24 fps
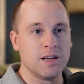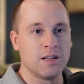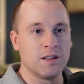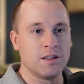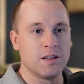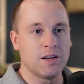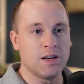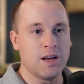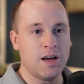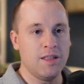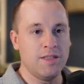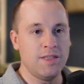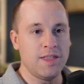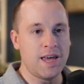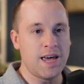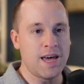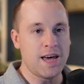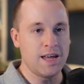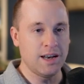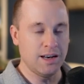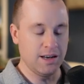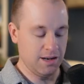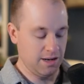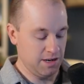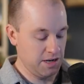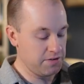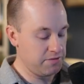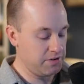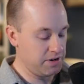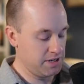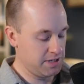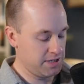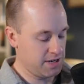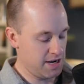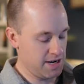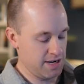click on that and give
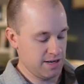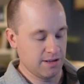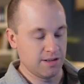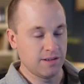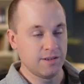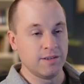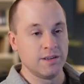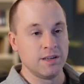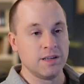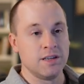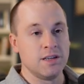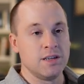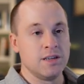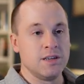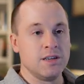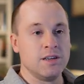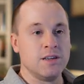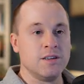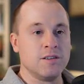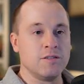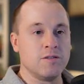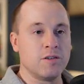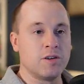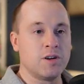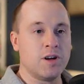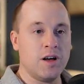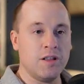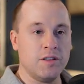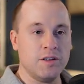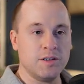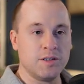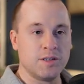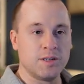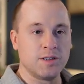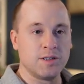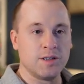it a title. So I'll call
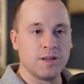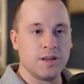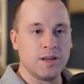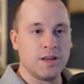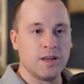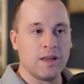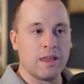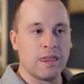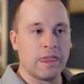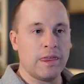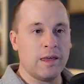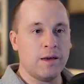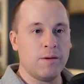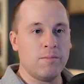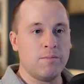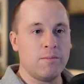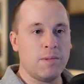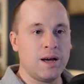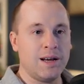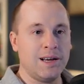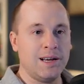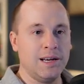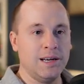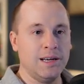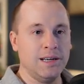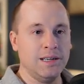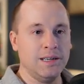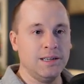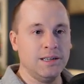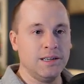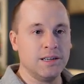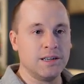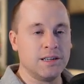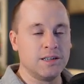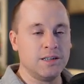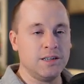this
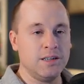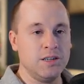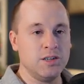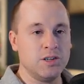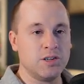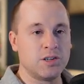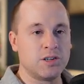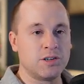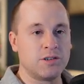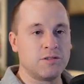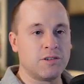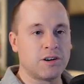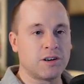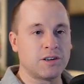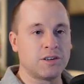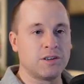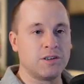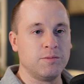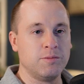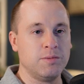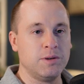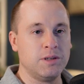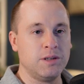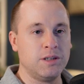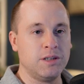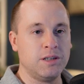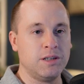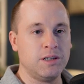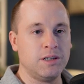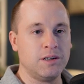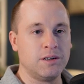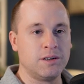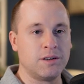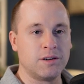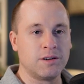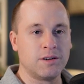My
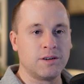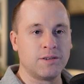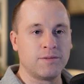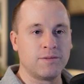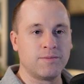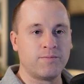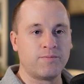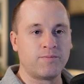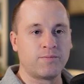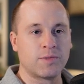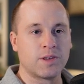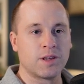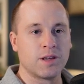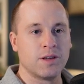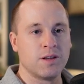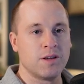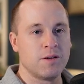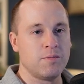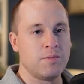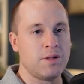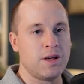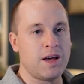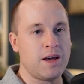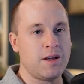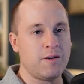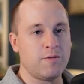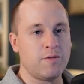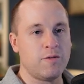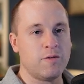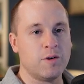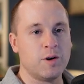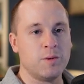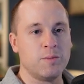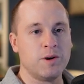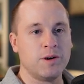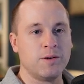Destructible
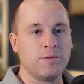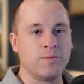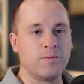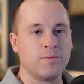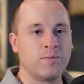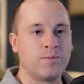Platformer.